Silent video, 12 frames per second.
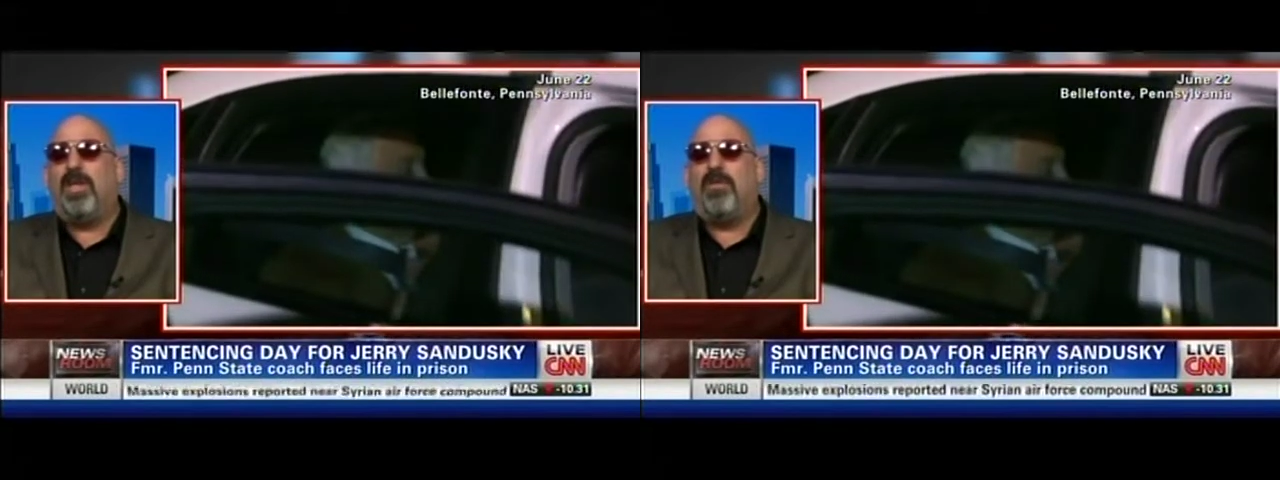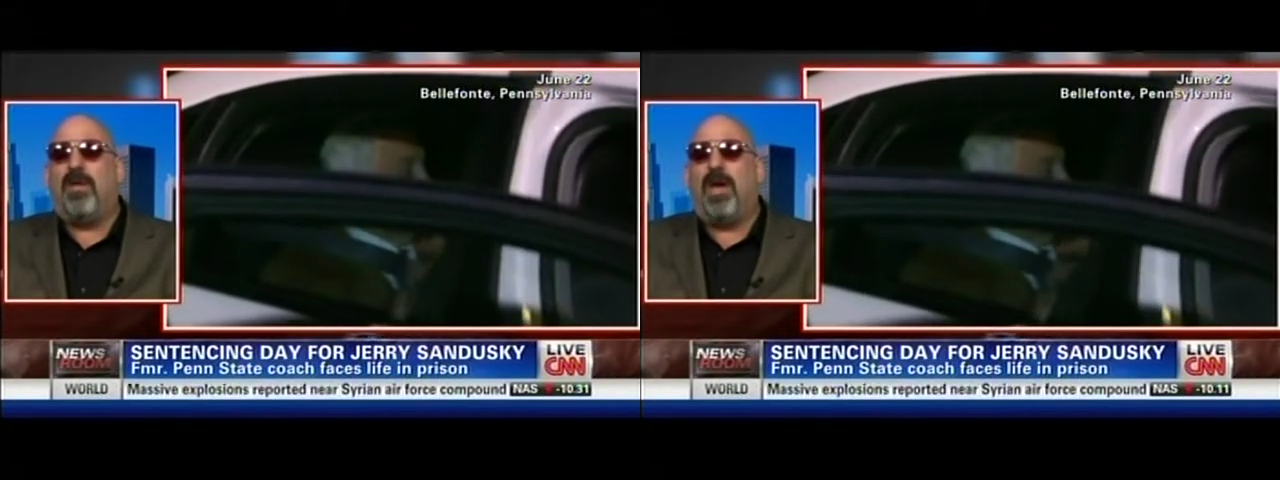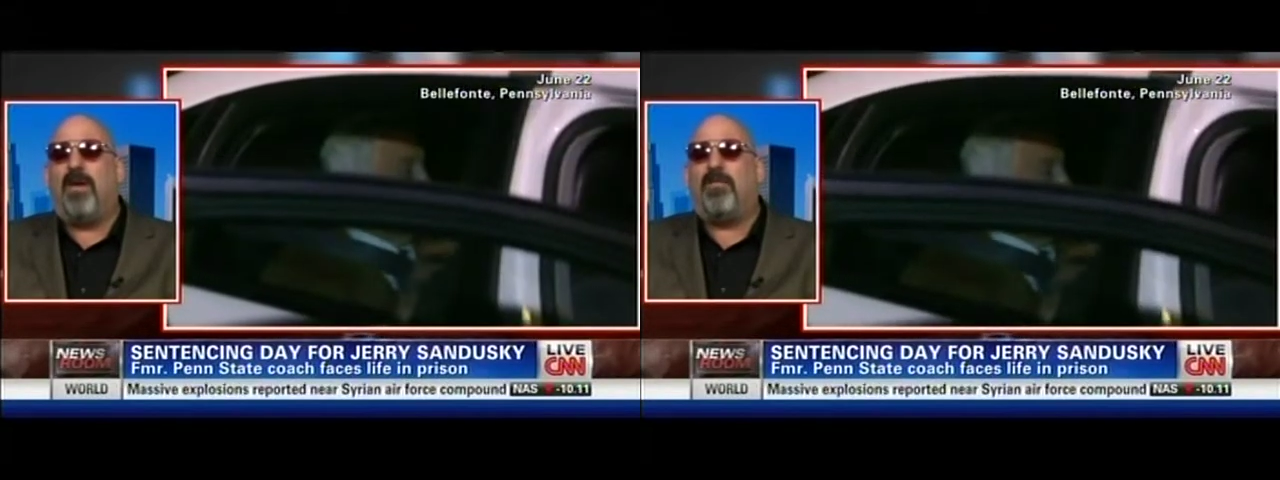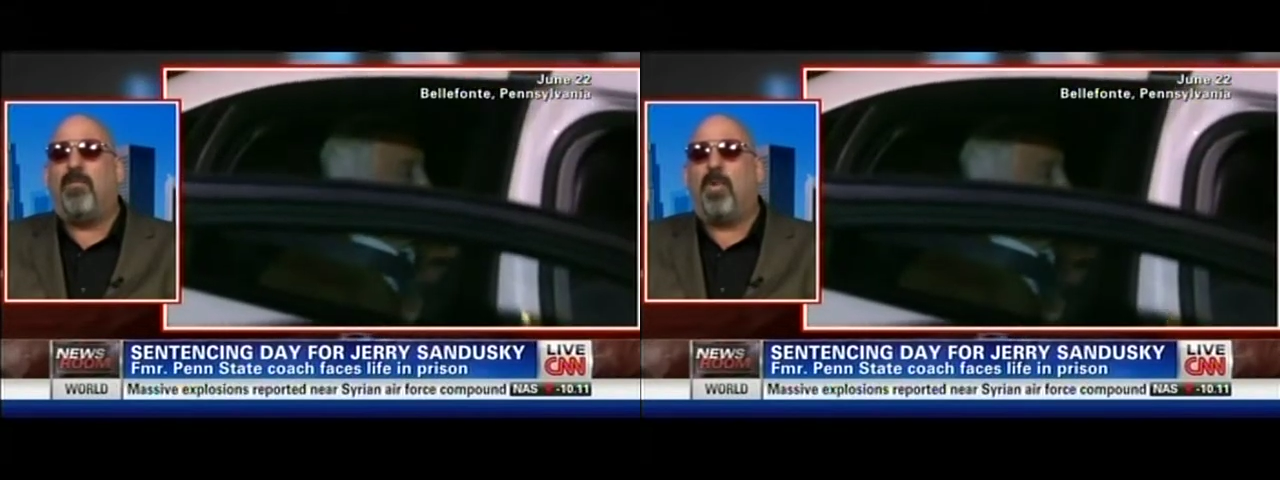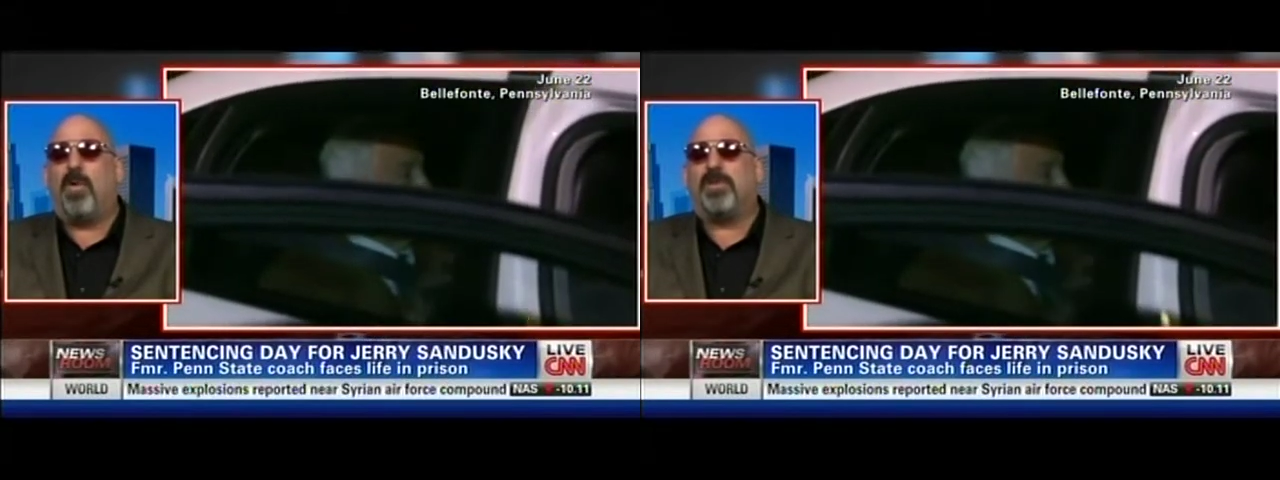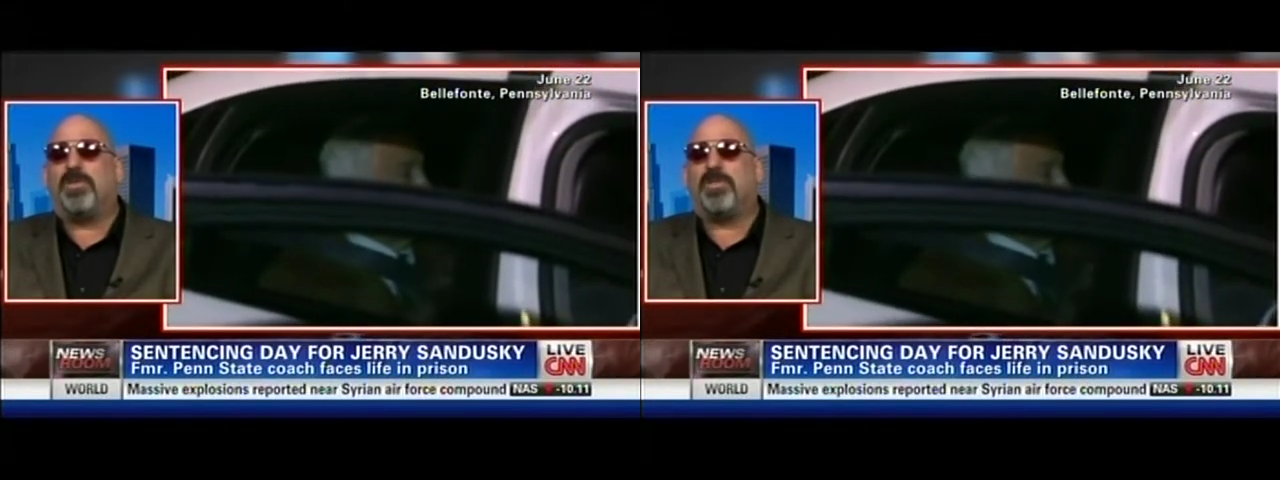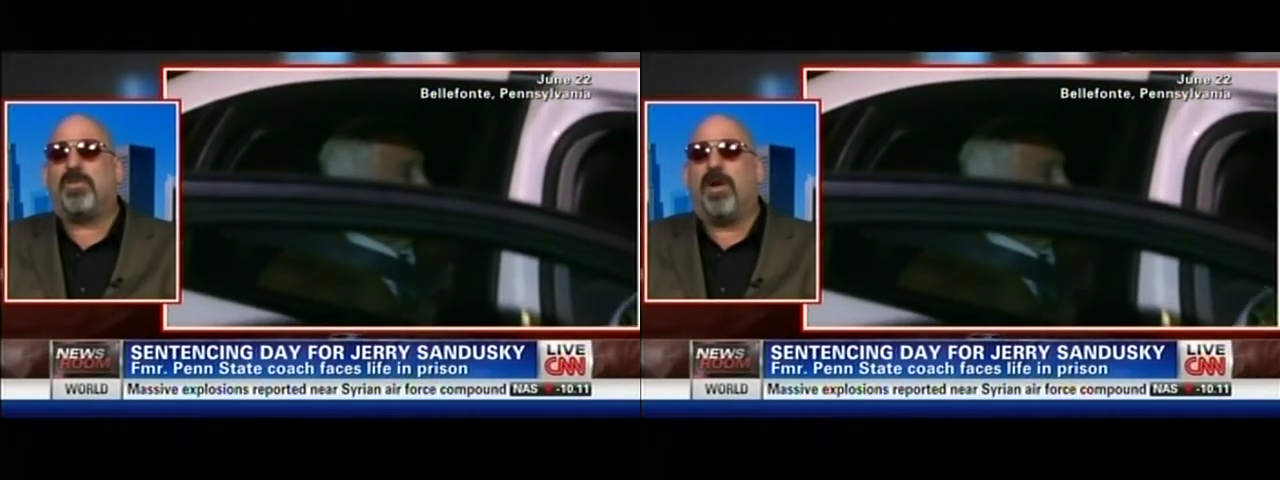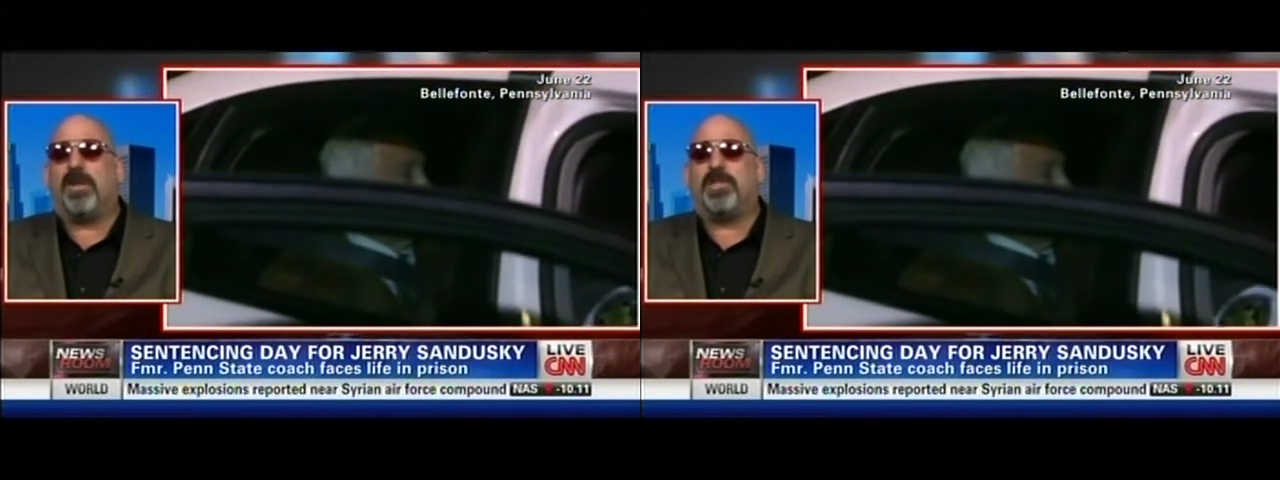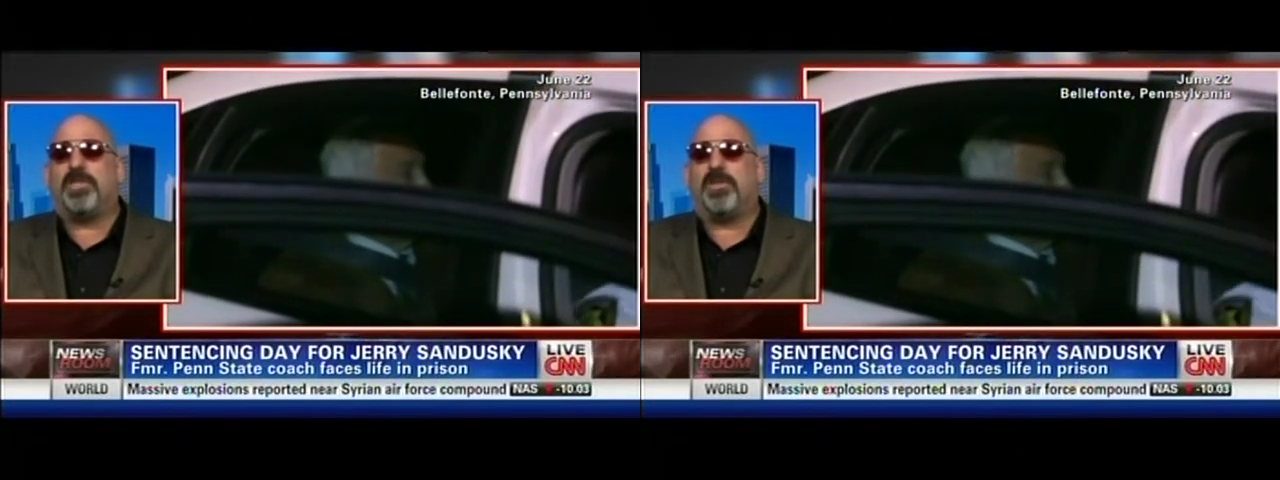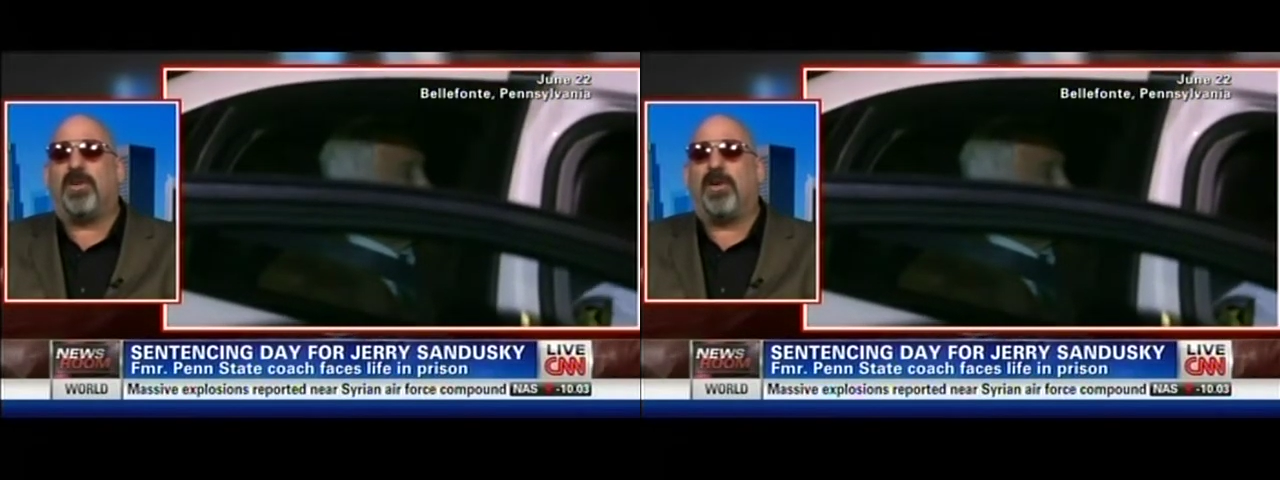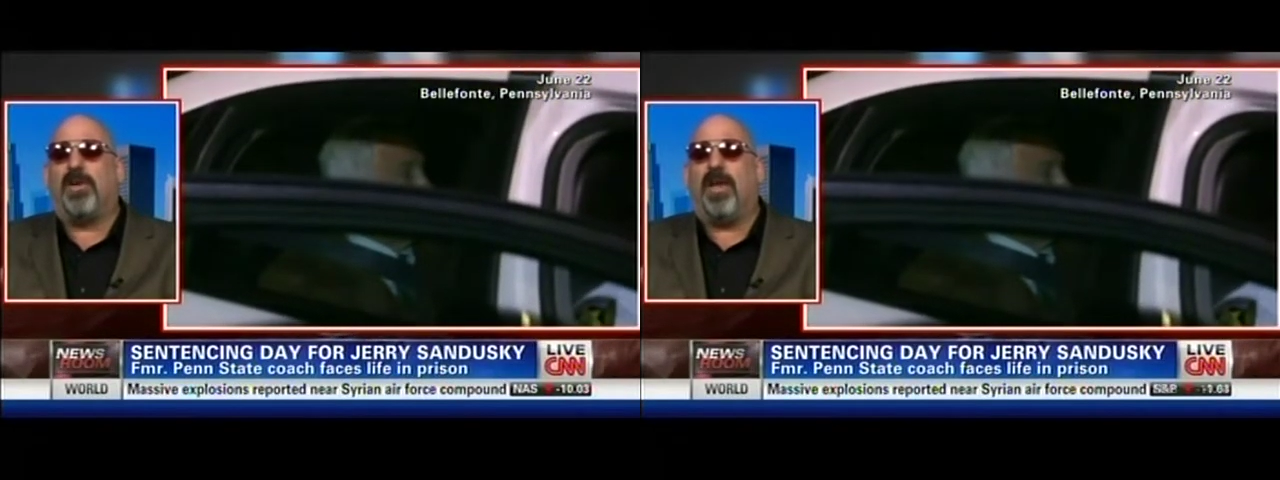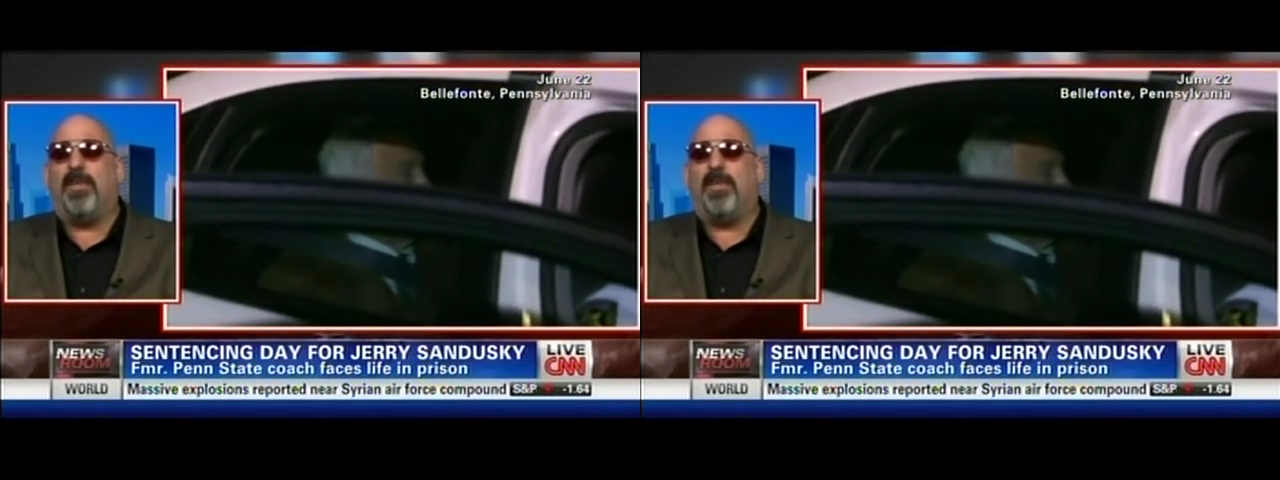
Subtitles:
You have more structure.